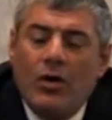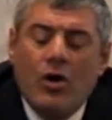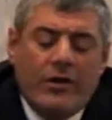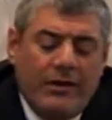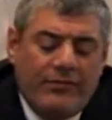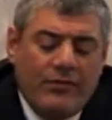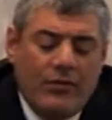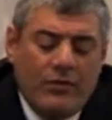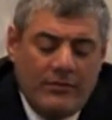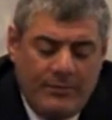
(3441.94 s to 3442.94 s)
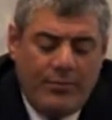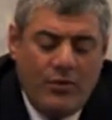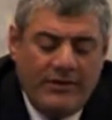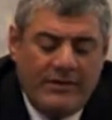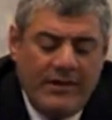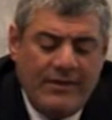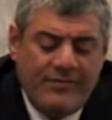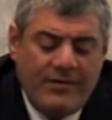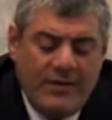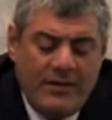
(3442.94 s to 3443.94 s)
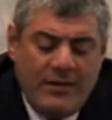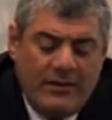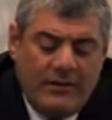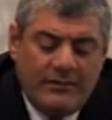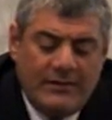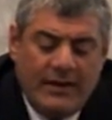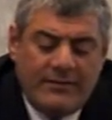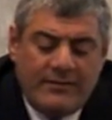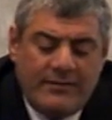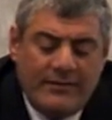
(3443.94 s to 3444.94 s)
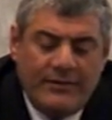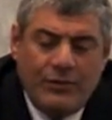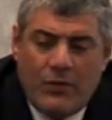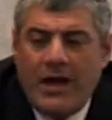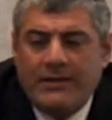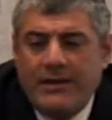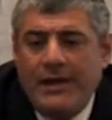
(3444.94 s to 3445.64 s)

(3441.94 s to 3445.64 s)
Okay, so the point is that you're right.